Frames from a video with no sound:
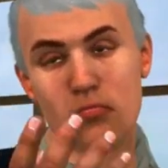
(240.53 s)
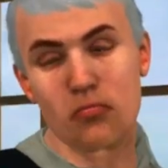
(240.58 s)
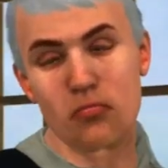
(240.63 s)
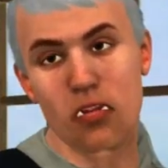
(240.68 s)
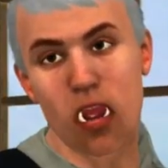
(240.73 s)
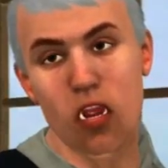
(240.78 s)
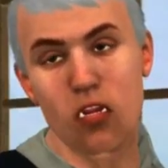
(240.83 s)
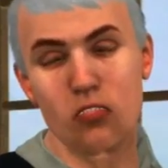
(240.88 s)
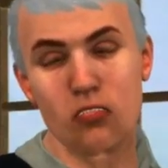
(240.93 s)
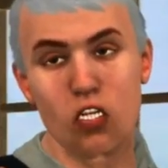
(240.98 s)

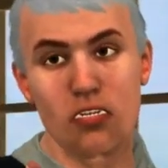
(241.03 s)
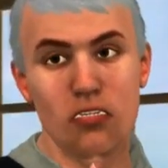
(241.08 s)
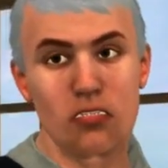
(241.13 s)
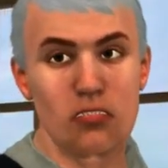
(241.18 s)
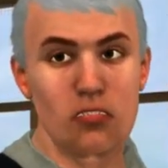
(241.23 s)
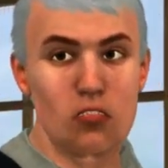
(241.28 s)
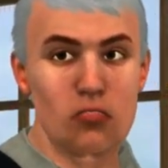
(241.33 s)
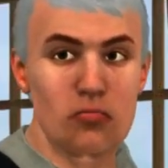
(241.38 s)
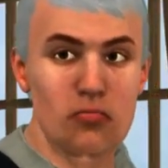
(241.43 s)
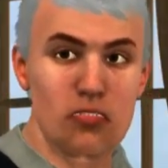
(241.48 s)
Our
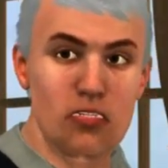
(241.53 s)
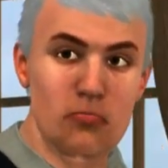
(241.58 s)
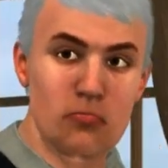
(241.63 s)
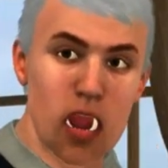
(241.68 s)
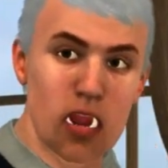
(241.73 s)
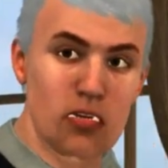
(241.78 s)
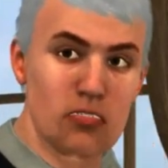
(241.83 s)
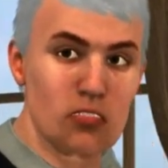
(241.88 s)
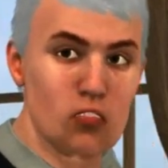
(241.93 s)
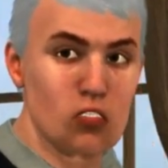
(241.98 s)
family have
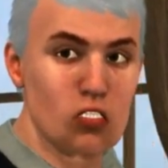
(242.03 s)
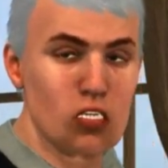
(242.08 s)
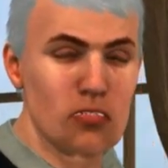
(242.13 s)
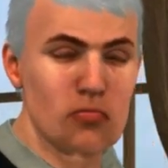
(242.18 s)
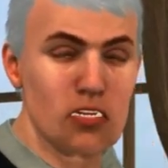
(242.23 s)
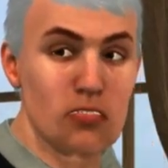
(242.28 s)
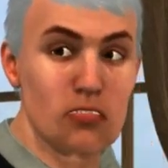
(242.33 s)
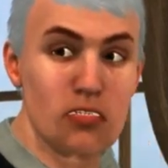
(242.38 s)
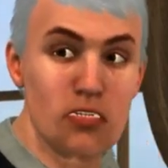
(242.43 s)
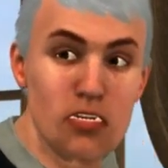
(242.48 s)
always
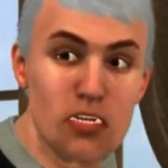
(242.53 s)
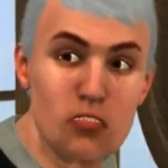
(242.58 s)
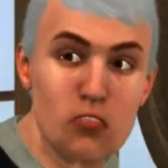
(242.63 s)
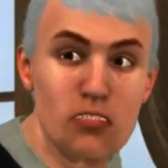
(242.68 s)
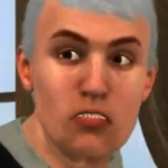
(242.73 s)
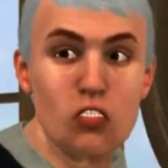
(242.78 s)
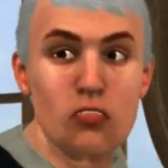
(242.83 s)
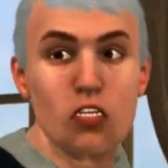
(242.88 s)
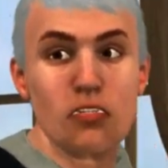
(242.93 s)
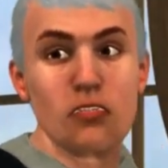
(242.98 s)
had an
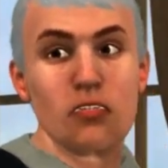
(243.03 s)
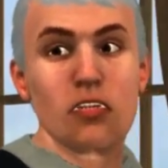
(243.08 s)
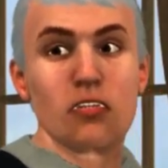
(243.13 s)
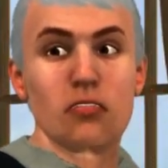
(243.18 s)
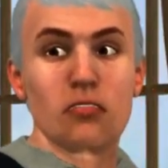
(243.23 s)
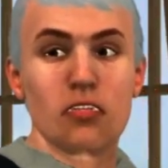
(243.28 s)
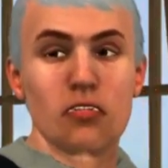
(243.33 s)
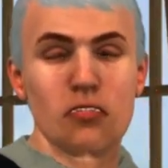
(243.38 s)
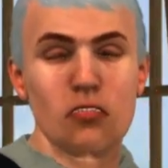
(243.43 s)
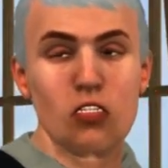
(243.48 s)
interest in
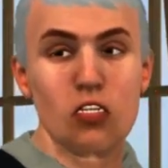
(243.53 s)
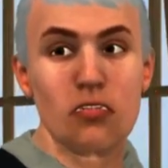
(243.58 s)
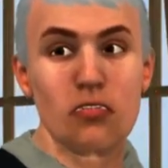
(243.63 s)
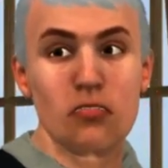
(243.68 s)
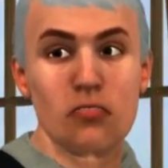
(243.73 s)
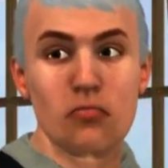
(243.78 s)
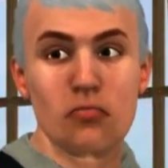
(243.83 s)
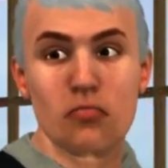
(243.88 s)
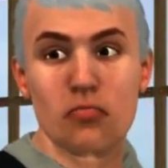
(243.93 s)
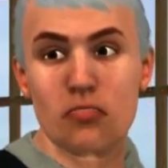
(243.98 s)
that
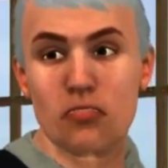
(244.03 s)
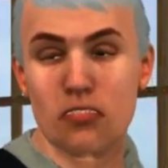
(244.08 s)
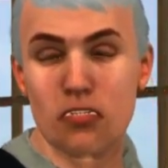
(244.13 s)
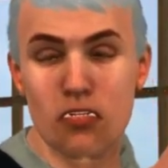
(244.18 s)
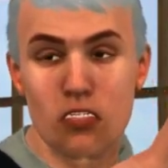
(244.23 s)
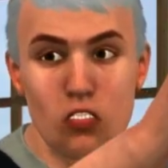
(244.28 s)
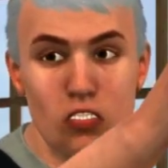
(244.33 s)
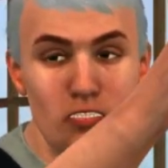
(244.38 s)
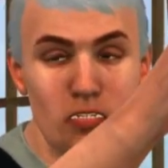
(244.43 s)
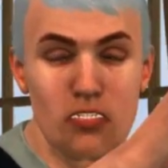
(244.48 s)
country,
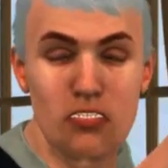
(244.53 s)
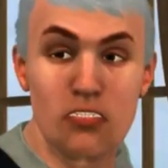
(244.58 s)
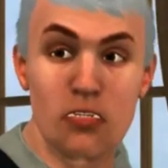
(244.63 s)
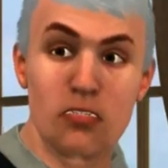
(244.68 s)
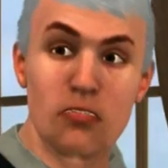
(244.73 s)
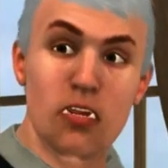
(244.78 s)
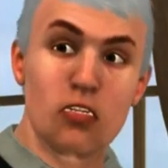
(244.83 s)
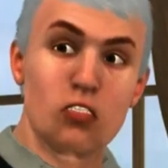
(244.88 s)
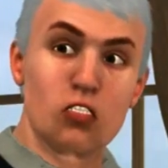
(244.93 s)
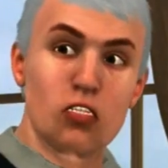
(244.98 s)
because in
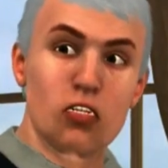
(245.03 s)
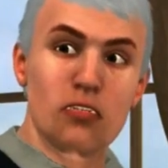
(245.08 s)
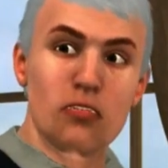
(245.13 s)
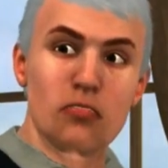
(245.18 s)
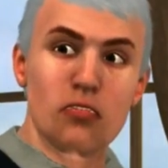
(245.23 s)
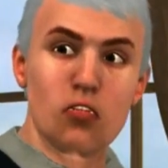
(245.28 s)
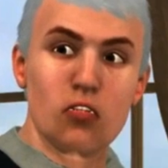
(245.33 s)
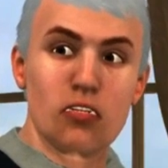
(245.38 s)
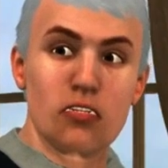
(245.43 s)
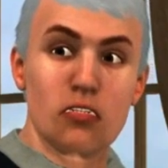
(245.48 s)

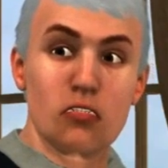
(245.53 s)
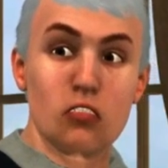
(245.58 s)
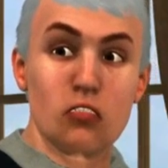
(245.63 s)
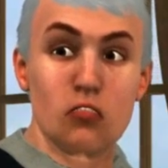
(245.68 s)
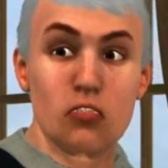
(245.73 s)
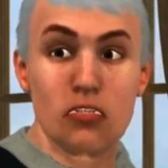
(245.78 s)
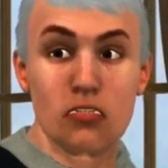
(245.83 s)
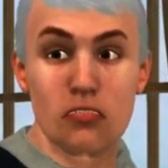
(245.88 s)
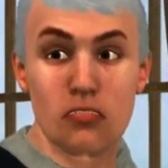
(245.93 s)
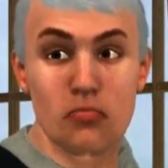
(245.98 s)

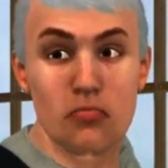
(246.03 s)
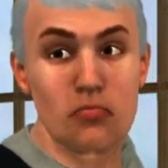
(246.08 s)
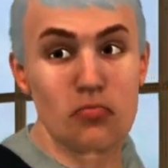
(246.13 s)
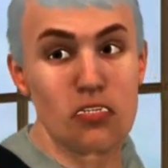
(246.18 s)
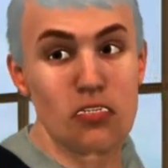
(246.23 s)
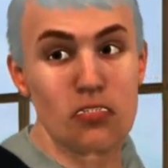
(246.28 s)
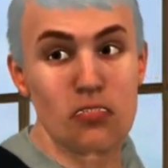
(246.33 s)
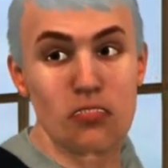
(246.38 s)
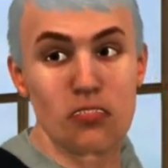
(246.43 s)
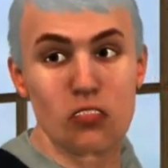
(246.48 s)
1733,
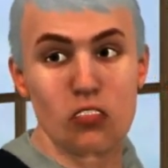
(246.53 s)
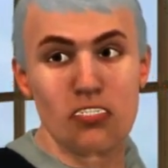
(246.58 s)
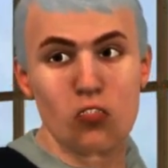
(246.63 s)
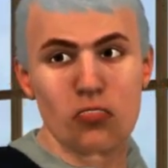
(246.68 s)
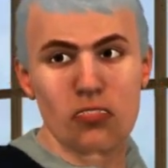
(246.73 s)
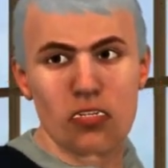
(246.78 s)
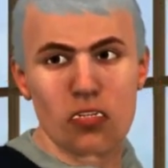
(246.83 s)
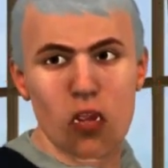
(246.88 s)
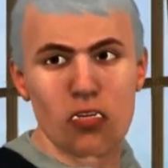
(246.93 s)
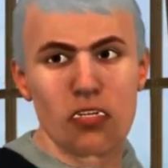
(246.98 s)
Countess
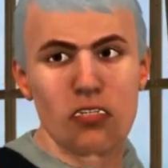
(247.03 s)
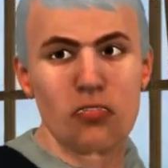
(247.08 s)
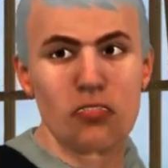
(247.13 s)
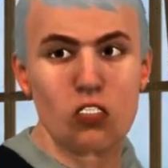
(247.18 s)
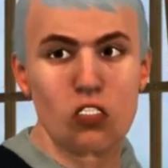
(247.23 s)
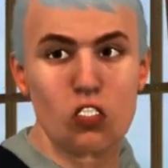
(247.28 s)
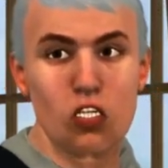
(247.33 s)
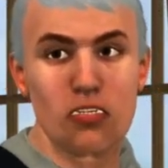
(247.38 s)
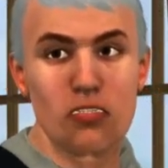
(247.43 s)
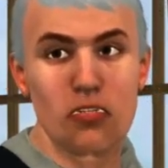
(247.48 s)
Amelia
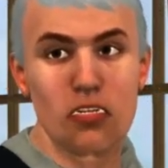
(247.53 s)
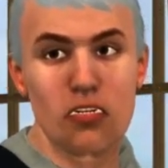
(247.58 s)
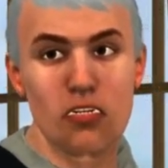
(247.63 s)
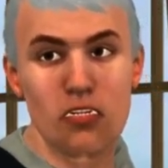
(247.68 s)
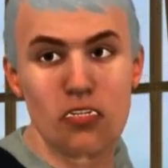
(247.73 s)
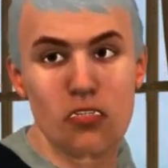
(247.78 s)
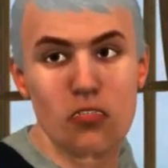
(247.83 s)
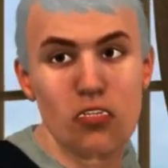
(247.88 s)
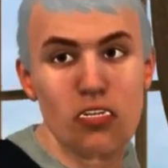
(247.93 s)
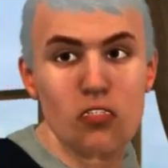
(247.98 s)
Sendel
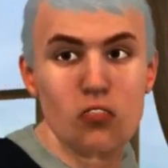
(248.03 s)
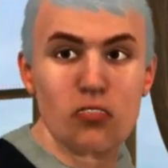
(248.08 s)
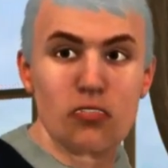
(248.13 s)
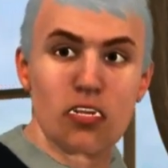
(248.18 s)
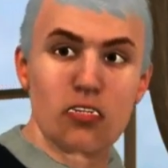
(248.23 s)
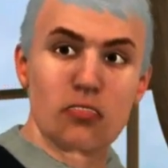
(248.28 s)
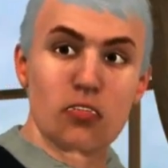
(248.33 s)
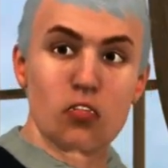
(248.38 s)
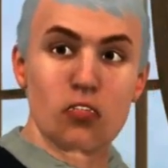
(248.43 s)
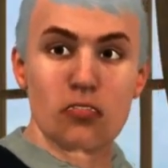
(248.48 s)
married a
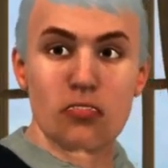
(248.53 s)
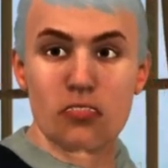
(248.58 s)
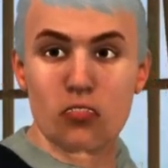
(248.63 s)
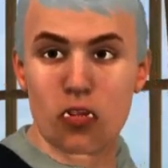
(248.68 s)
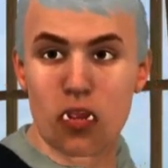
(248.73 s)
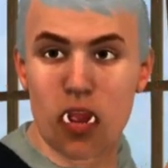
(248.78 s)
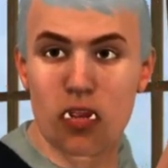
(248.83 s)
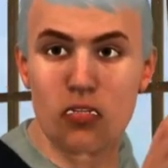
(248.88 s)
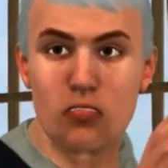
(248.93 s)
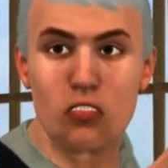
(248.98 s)
member of the
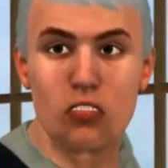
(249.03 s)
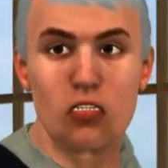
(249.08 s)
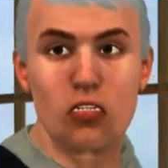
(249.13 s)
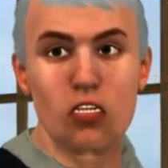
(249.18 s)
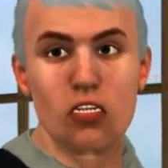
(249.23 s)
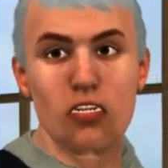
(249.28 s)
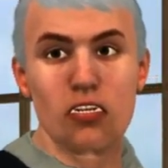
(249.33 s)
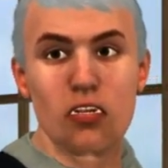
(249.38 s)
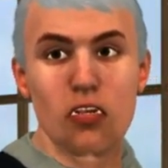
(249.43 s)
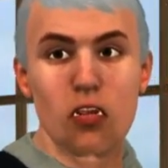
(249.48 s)

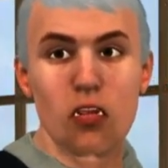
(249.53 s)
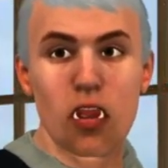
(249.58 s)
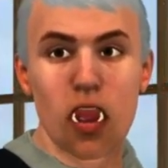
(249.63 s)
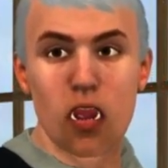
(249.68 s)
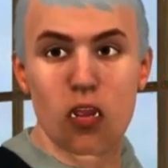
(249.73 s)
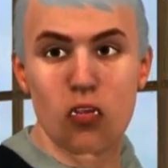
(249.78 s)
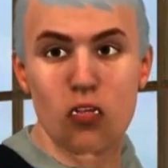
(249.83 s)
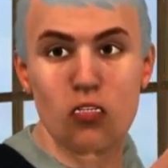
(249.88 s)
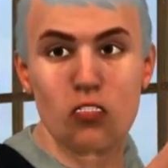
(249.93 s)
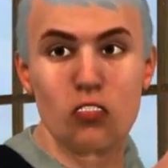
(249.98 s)
Ruritanian
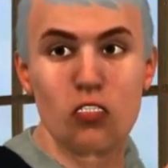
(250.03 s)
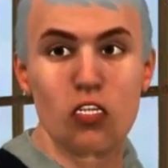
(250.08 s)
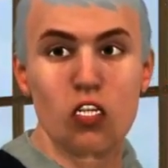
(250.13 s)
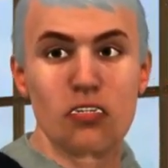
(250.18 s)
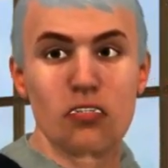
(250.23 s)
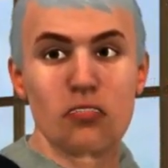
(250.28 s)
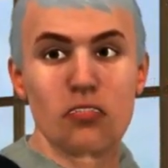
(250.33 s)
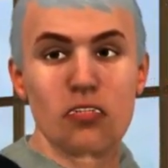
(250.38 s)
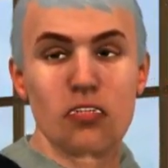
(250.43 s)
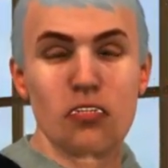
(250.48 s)
royal
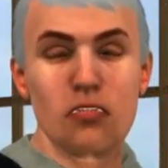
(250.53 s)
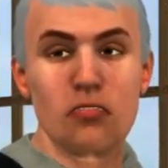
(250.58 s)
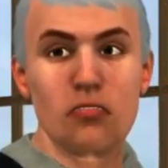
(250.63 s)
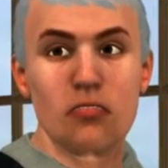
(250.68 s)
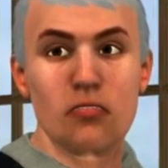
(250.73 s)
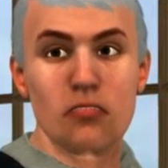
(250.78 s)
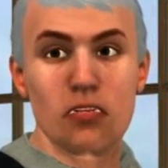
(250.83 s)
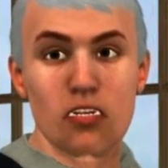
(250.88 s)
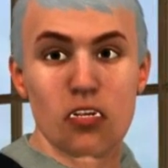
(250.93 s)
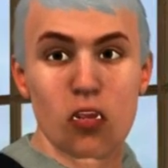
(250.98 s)
family,
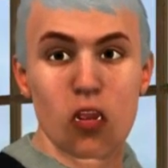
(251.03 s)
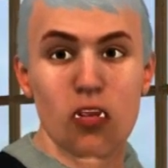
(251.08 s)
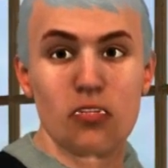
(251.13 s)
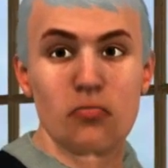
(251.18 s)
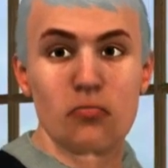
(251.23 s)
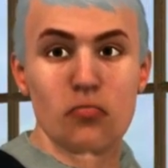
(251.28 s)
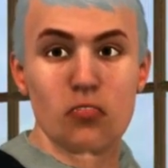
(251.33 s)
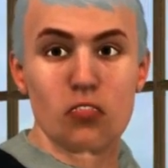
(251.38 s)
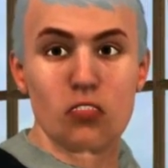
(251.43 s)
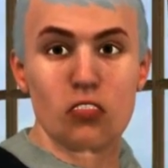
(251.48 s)
the
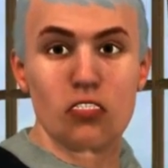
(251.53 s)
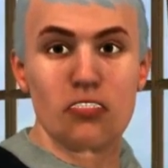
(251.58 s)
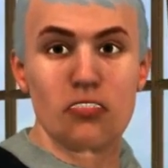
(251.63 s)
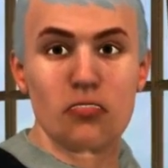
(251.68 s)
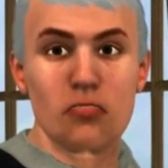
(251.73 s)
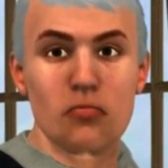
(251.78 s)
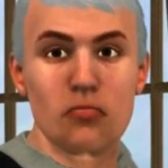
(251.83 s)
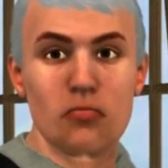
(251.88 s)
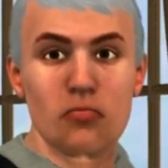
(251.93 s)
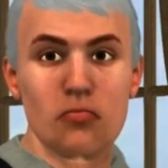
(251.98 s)

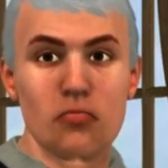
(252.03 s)
Elphbergs.